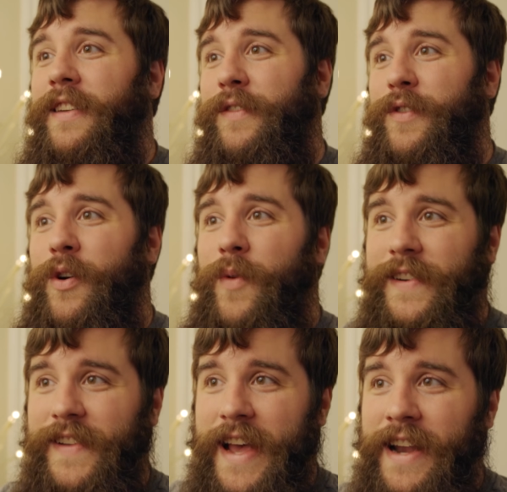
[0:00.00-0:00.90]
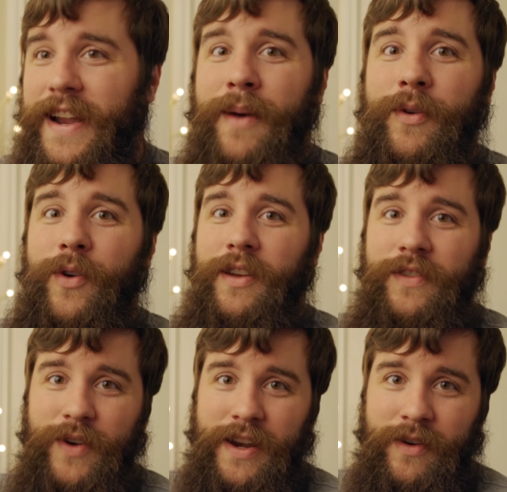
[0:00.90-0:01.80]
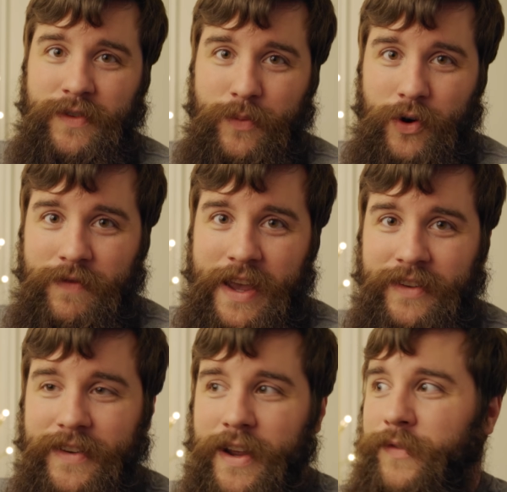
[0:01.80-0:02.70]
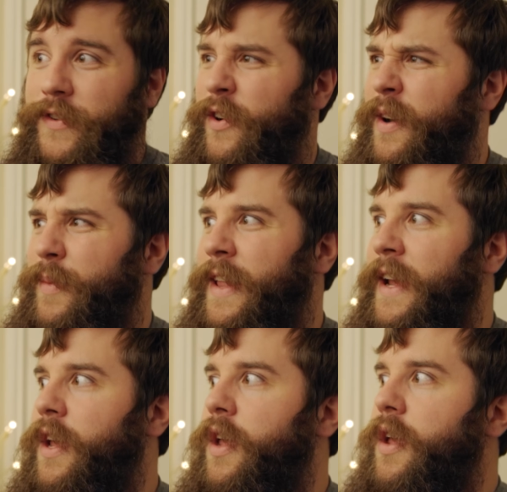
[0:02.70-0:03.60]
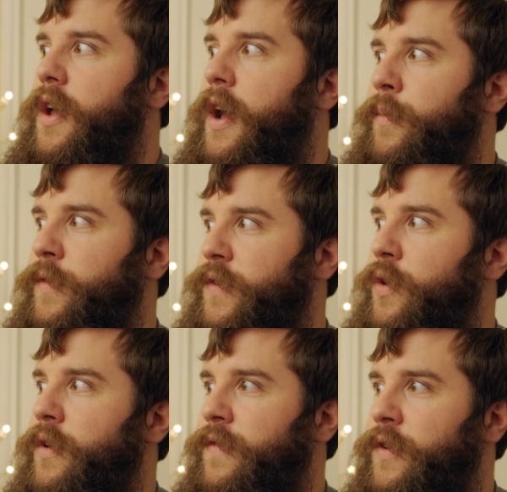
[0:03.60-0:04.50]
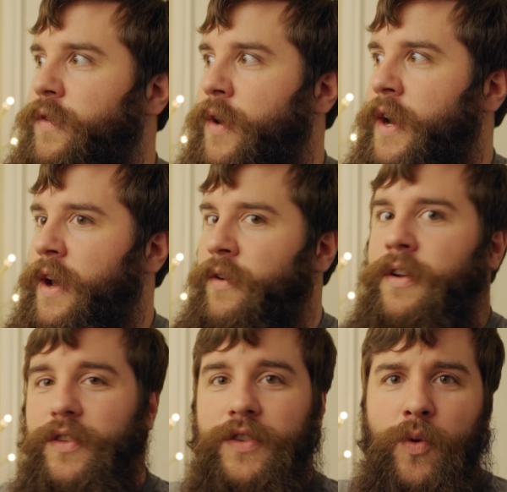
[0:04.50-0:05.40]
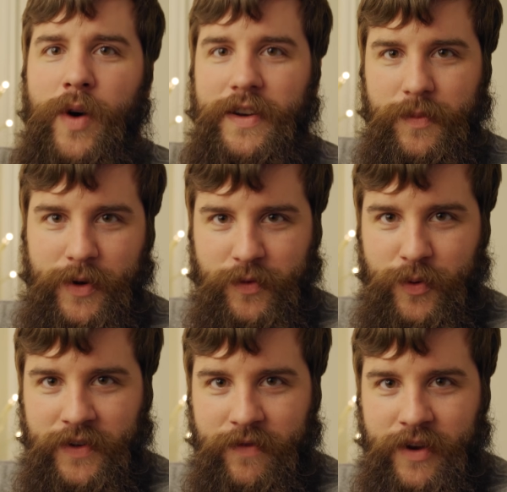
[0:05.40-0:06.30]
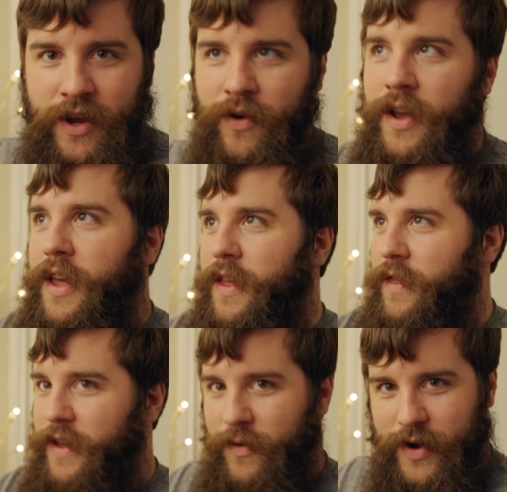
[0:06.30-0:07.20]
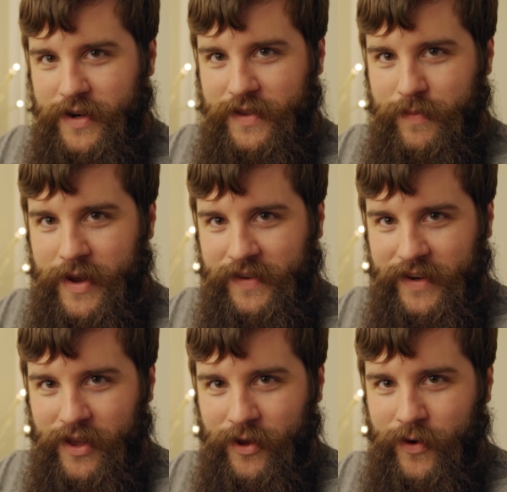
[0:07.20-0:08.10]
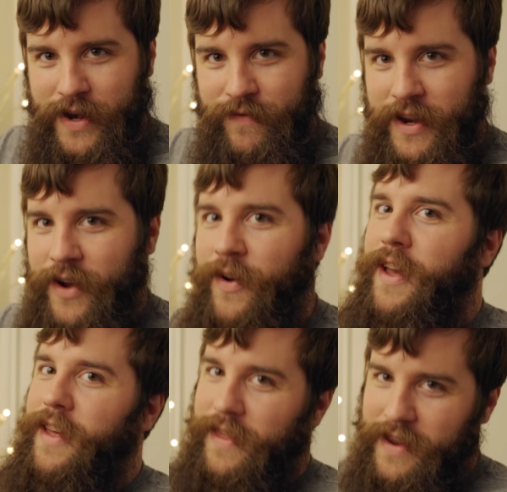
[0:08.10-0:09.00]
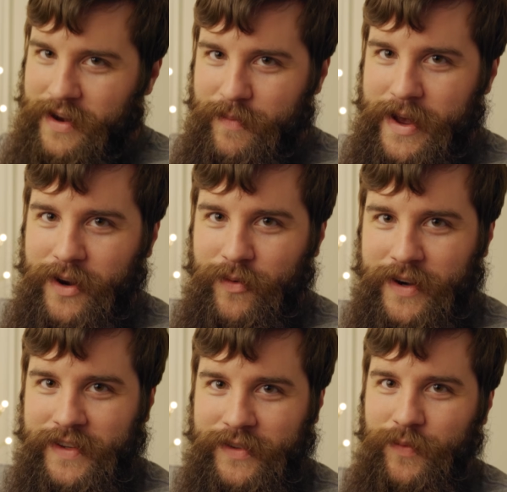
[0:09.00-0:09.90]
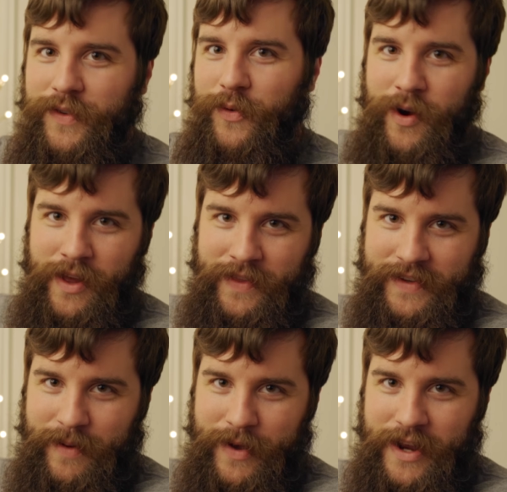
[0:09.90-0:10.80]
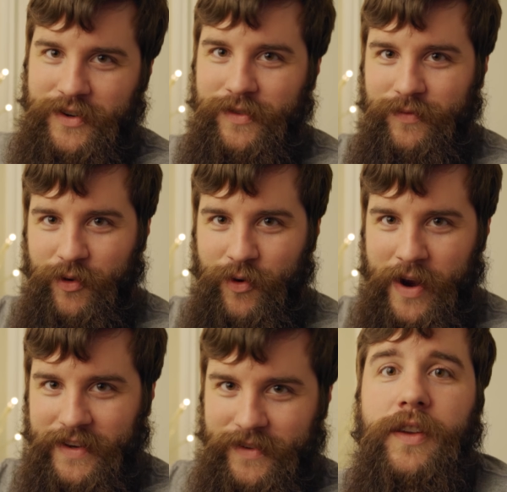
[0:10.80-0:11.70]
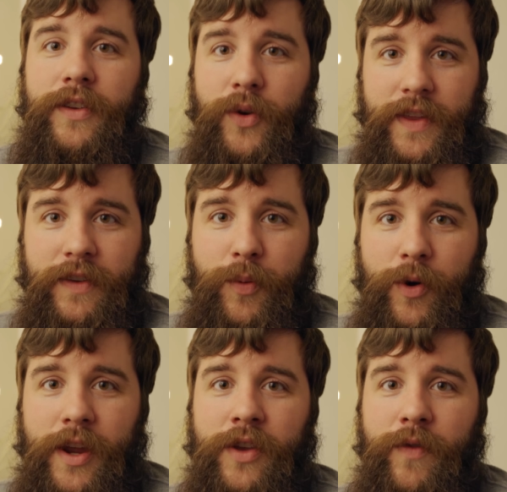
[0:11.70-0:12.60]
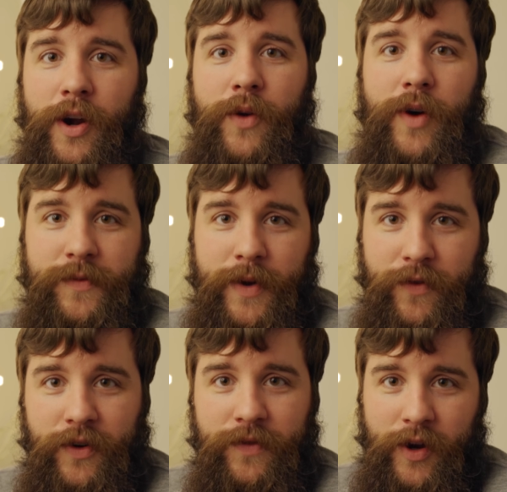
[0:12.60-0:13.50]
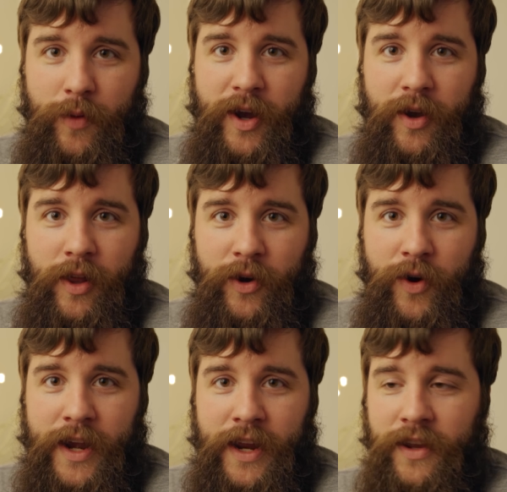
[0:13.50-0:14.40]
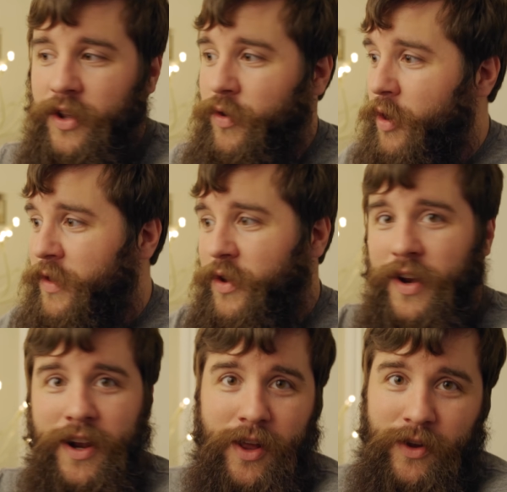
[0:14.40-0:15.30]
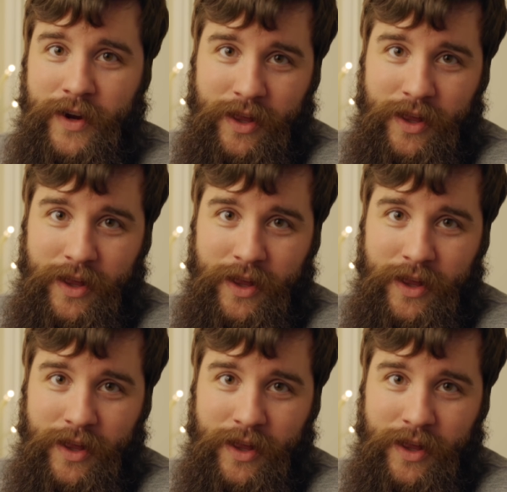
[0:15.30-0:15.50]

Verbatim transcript: Because if you don't watch that, I'm going straight into some more advanced stuff, so you're gonna be like, I'm so confused right now. So watch the picture preset video, then watch the basic color grading video, then come back and watch this one so we're all on the same page. Great. So at this point, you've already watched my first video about color grading. You know that you need a color